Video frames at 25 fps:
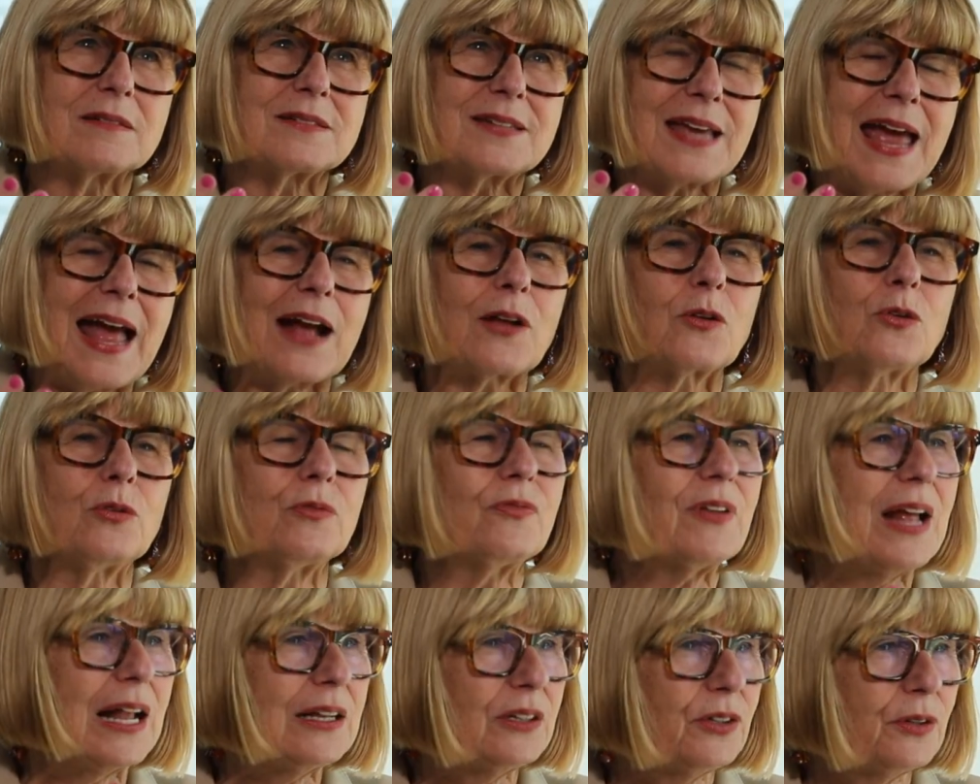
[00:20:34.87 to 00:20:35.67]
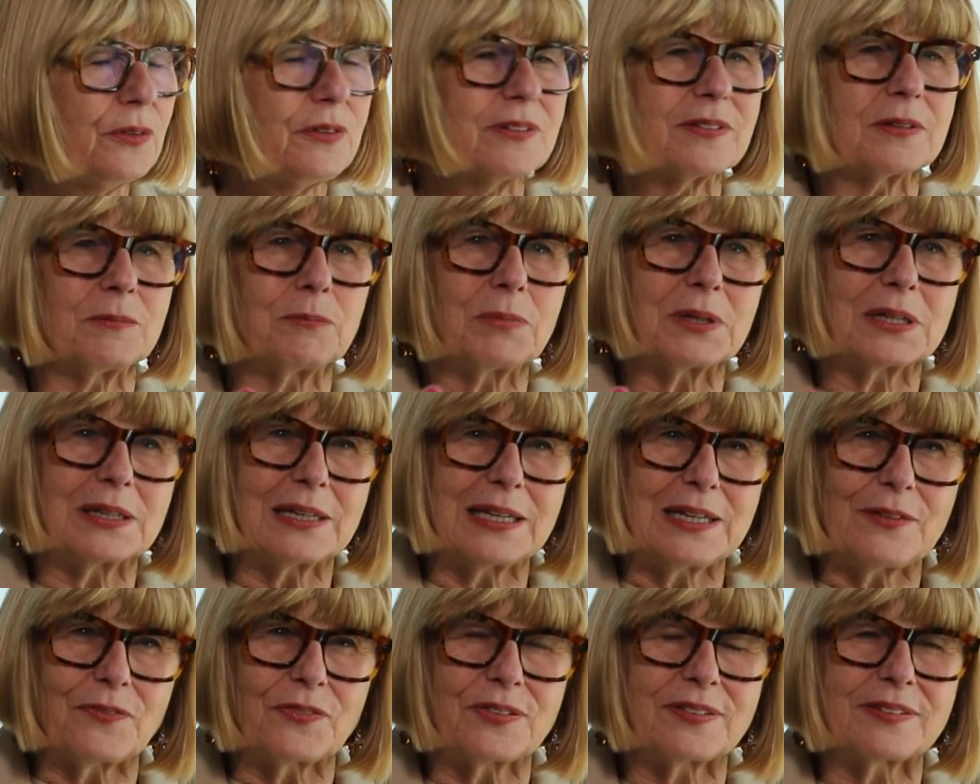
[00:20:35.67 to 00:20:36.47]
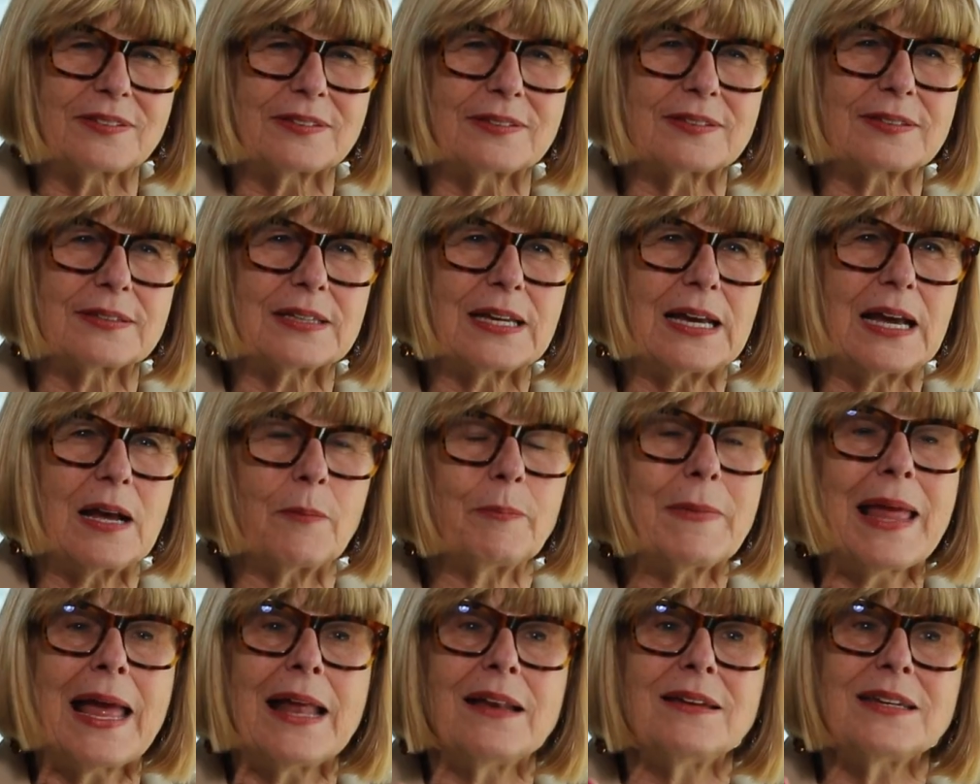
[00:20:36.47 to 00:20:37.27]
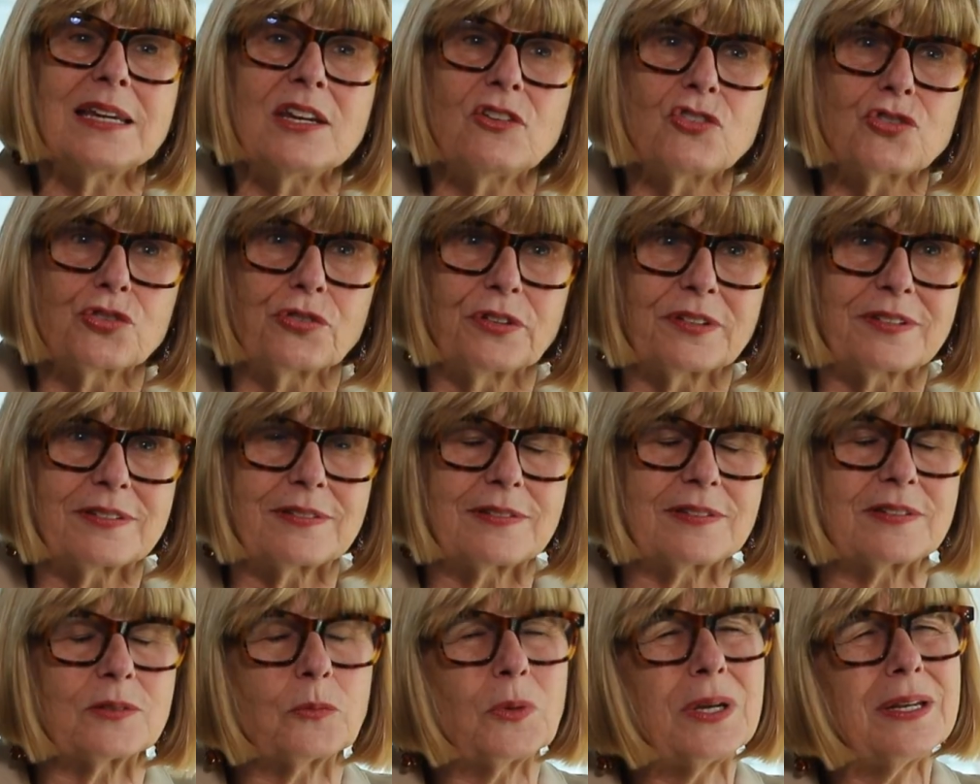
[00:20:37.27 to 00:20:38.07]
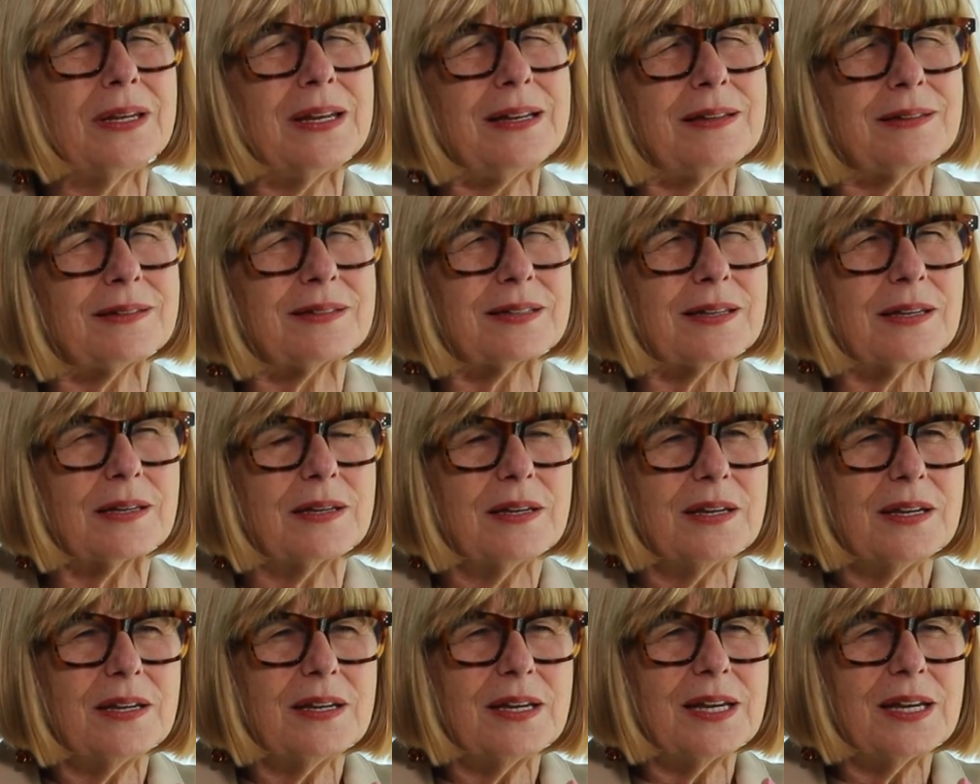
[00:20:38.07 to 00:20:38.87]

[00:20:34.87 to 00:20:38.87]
tackle values and beliefs and interests, and we need to.